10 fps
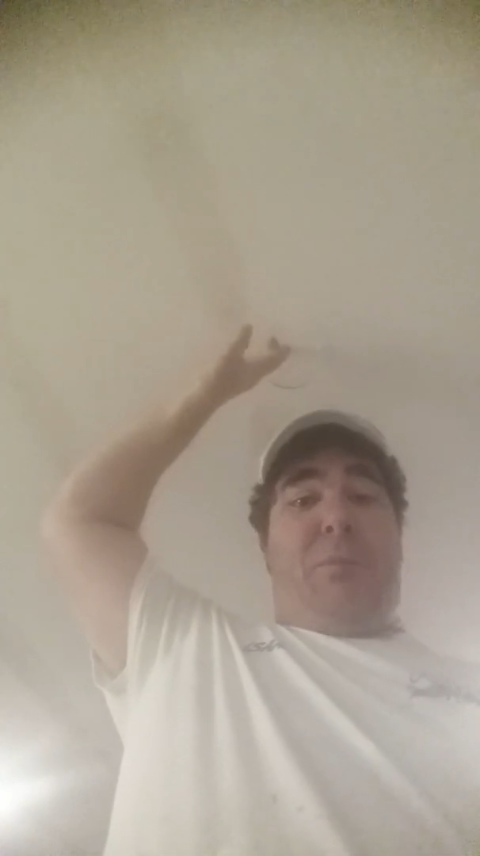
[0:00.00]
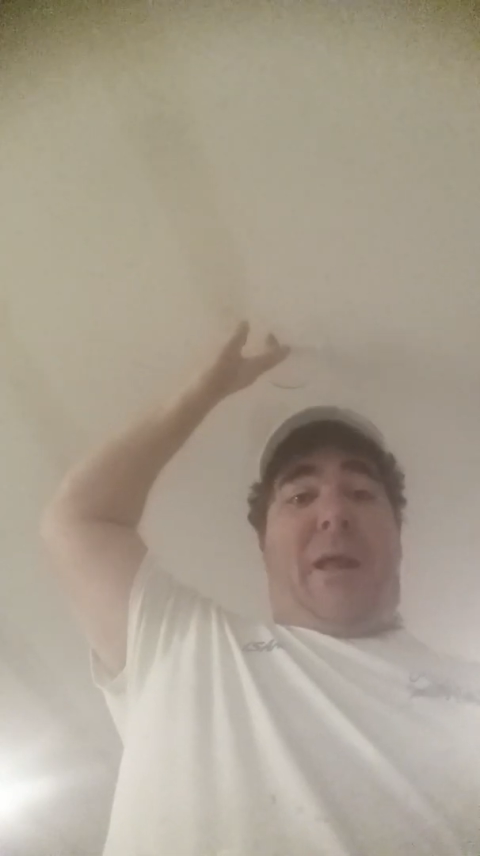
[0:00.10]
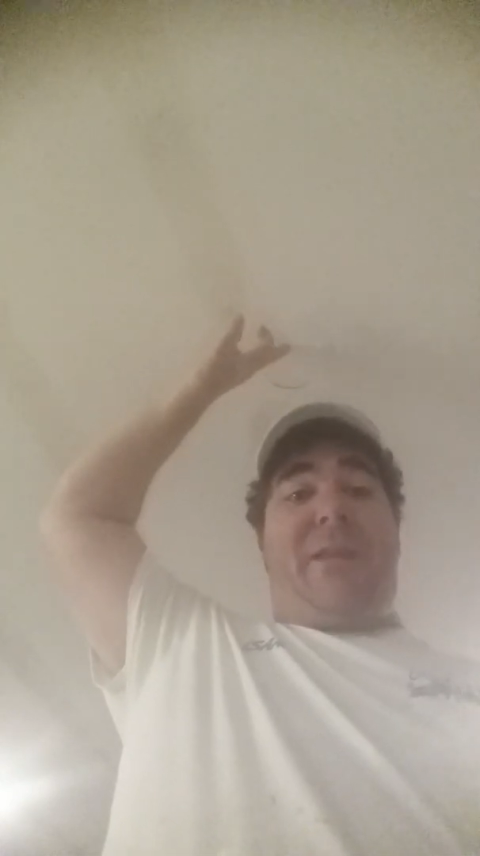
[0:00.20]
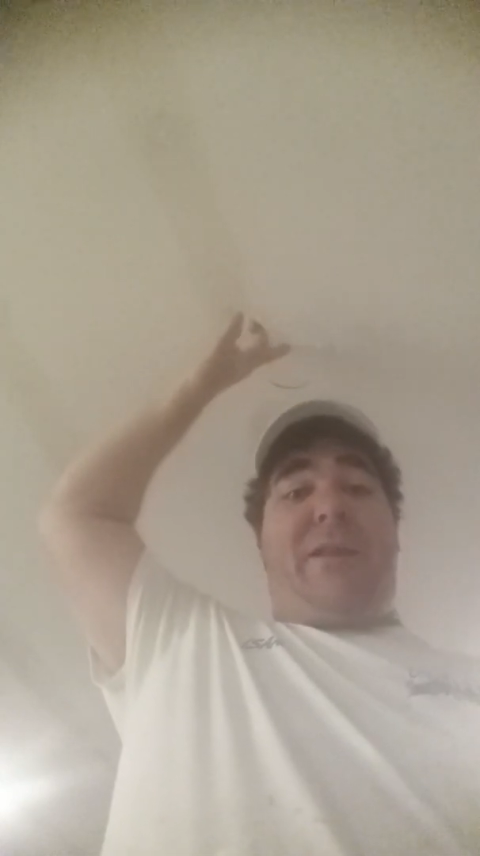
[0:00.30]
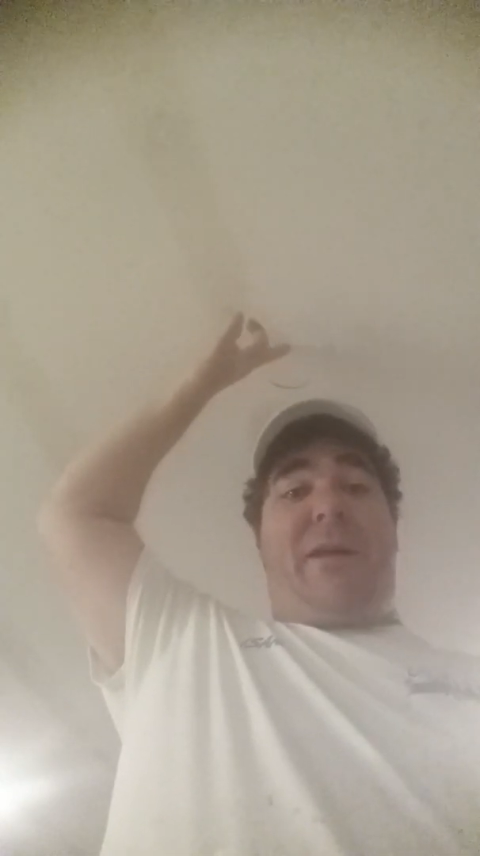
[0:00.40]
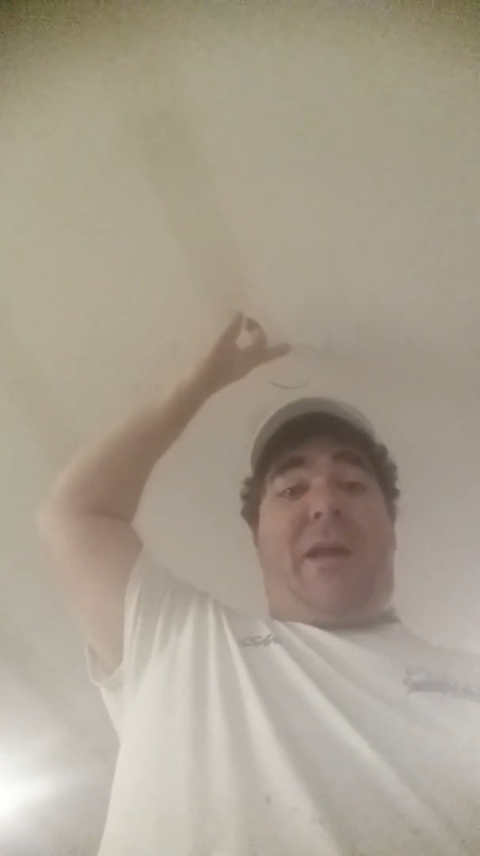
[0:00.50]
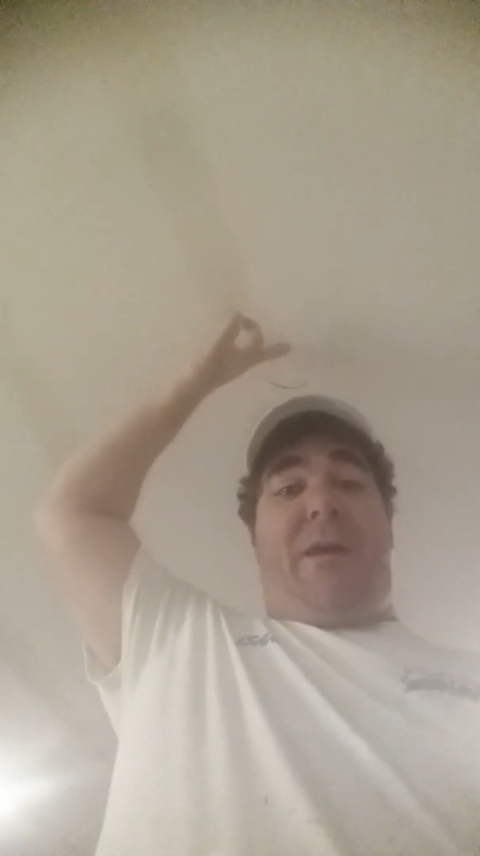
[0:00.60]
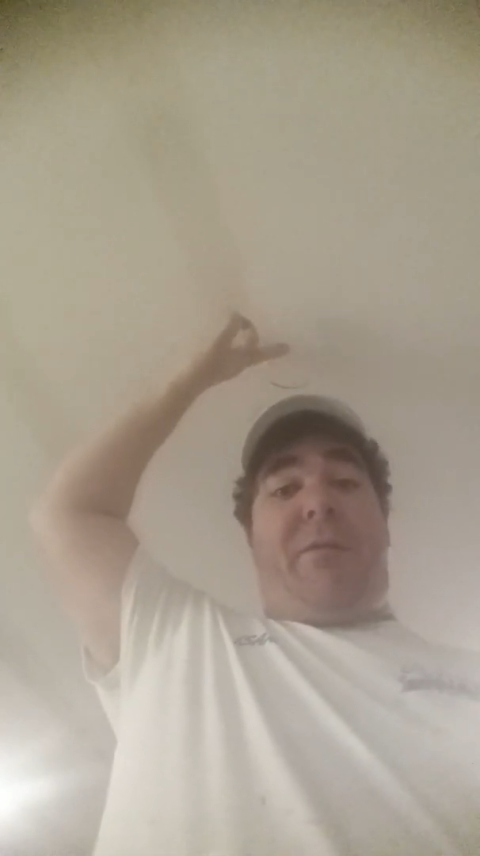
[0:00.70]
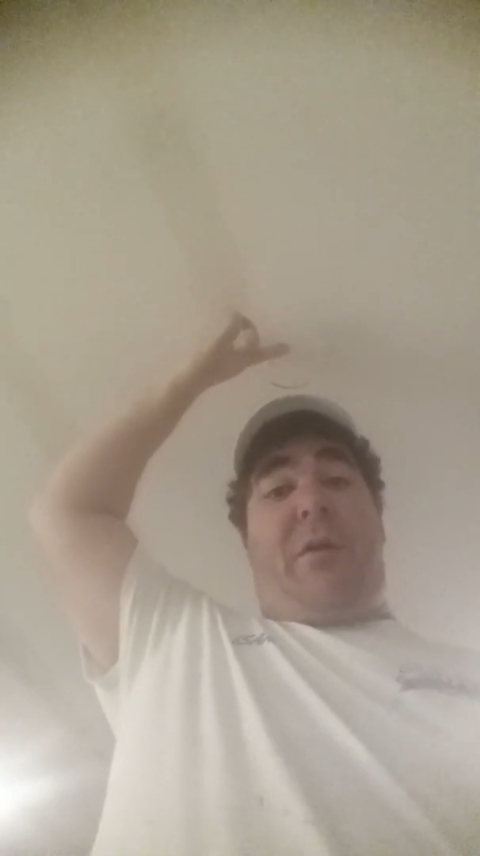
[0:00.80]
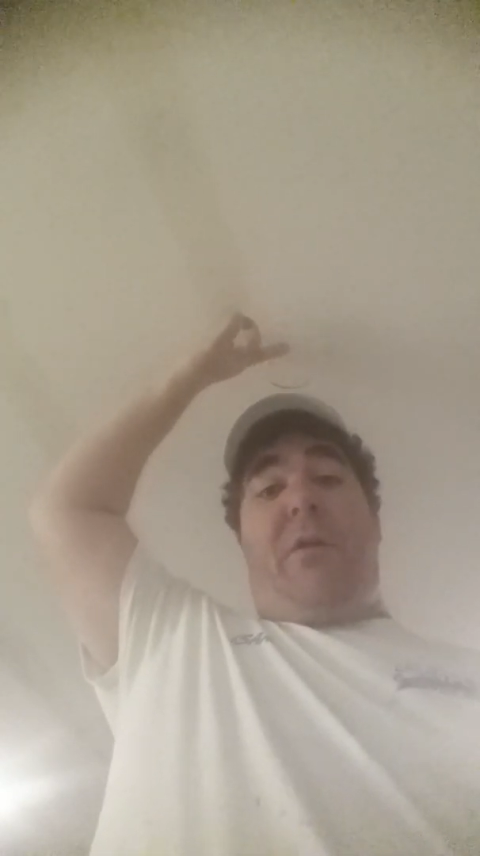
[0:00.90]
plastic
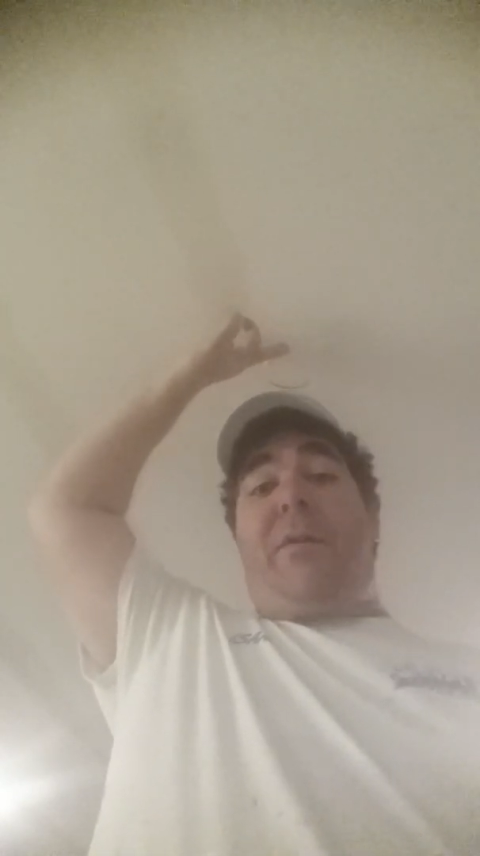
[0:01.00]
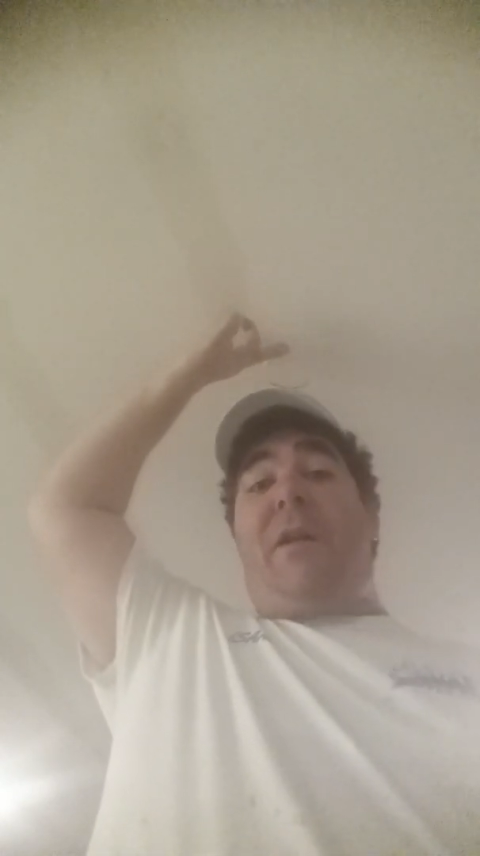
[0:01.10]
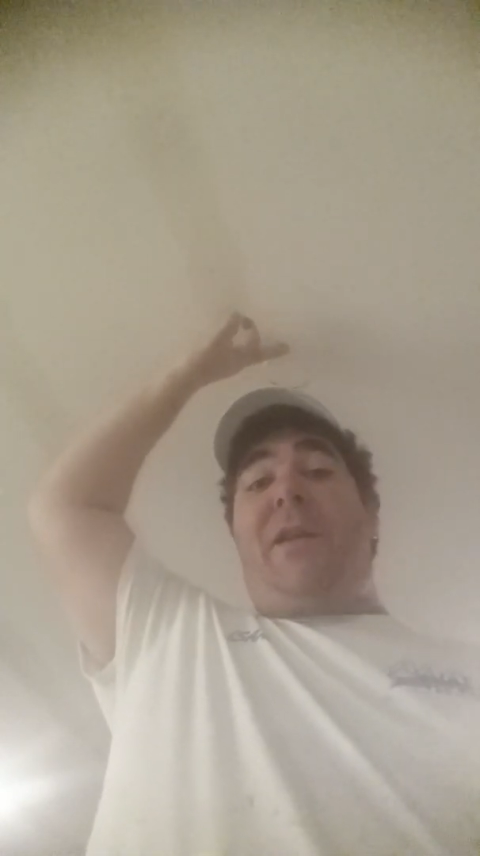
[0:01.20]
cover over an